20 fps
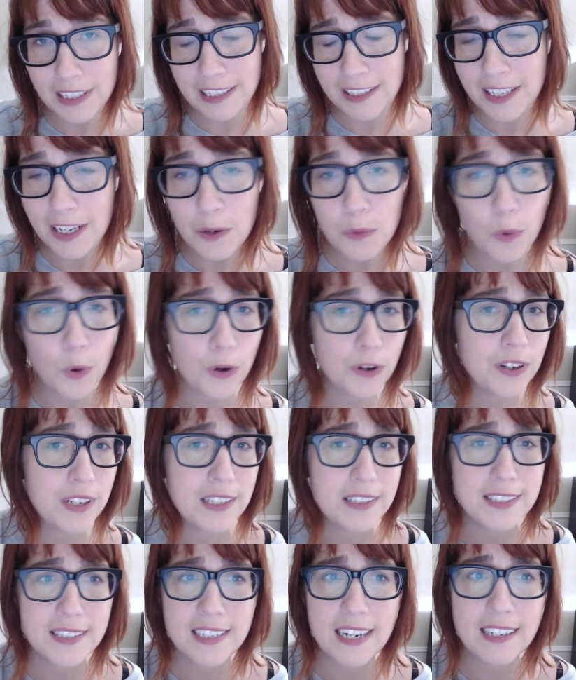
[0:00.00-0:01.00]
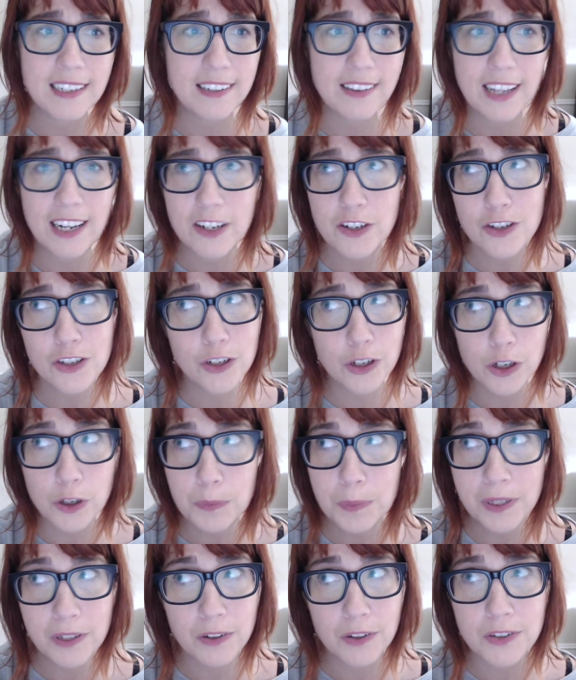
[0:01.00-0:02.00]
in a warning stating that sugar
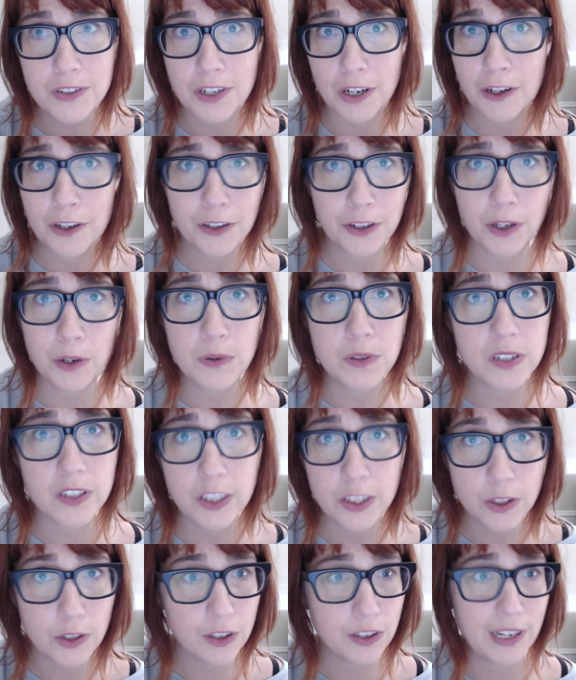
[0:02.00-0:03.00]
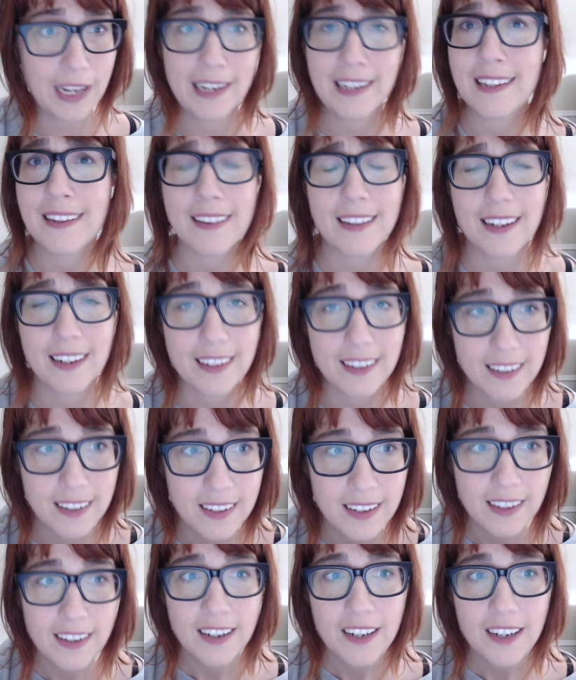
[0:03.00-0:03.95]
pills aren't going to cure anything.